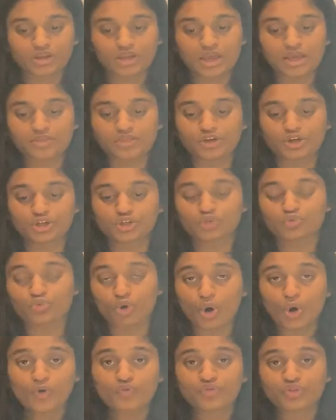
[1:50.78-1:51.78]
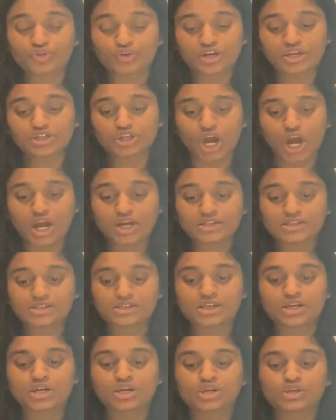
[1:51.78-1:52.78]
There's row of three
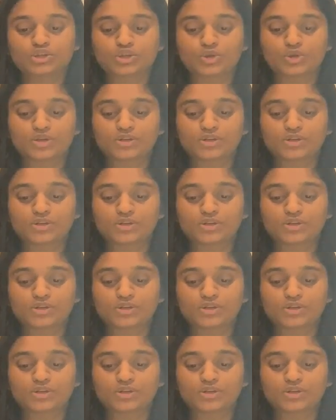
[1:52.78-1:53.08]
dots. So